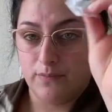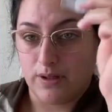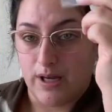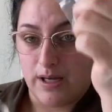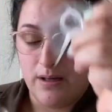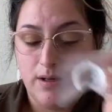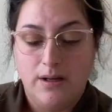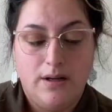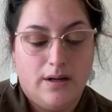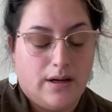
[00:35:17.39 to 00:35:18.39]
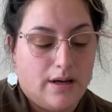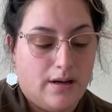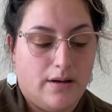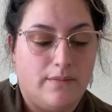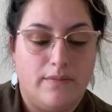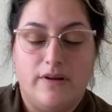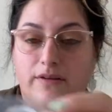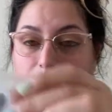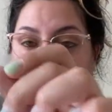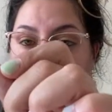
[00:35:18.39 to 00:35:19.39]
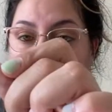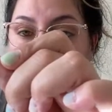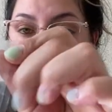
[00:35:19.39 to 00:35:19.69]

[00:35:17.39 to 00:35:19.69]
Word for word: Okay. Um, this little thing right